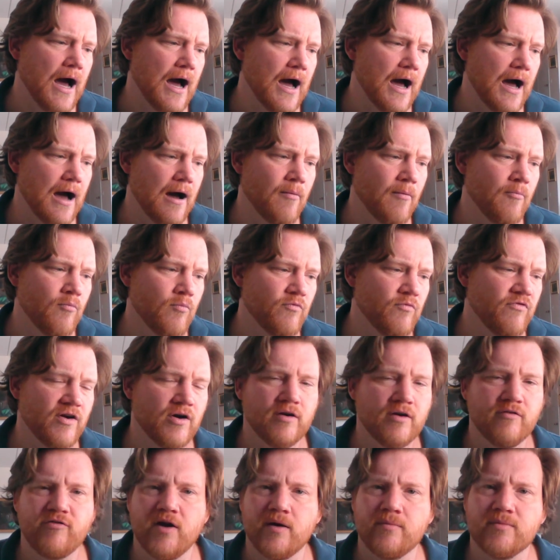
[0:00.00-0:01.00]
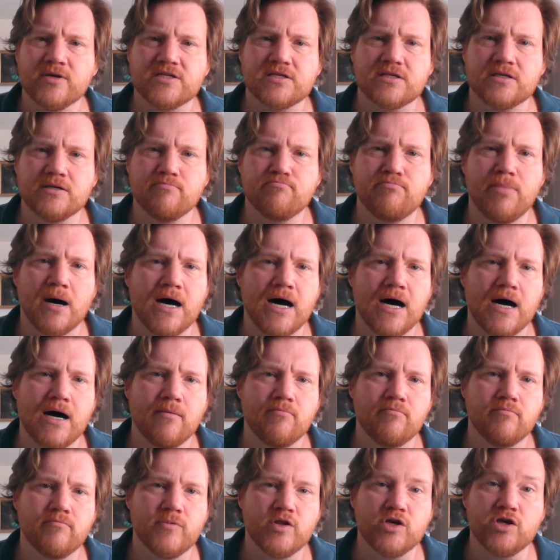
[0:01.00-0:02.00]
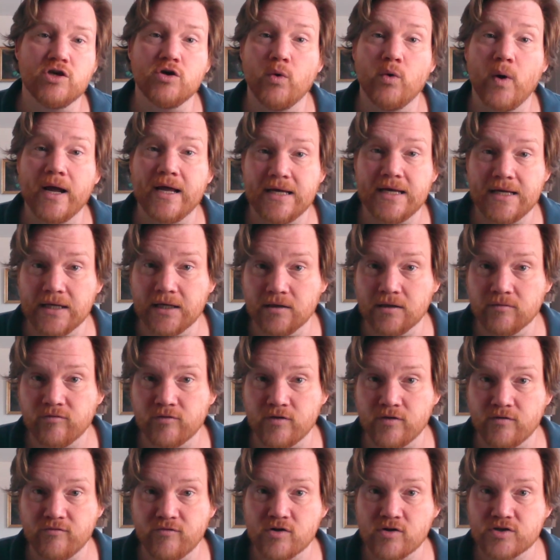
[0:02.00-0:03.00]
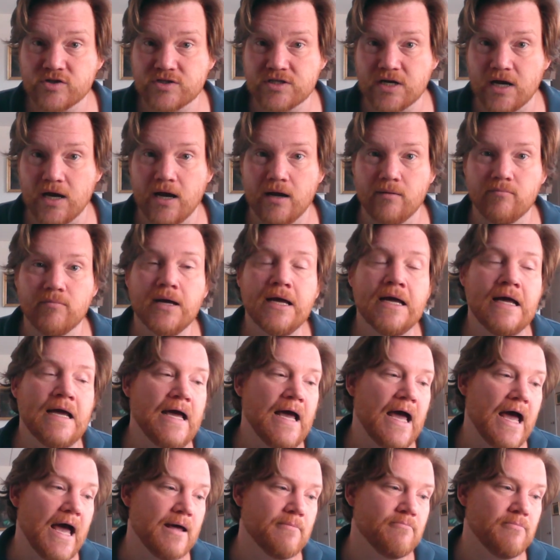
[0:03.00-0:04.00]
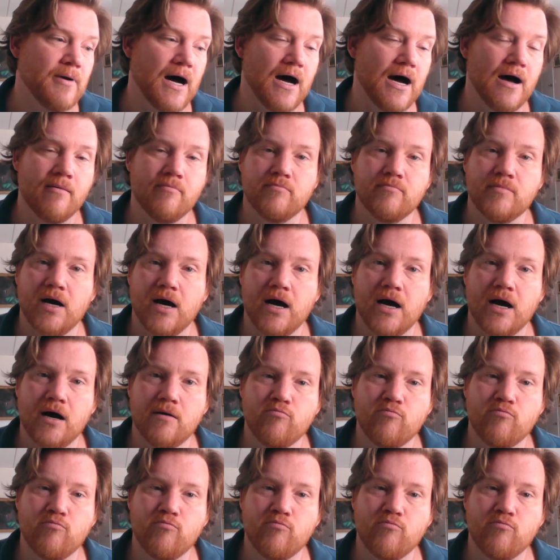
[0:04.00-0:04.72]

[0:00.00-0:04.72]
very famously bomb the UAE for the first time and bomb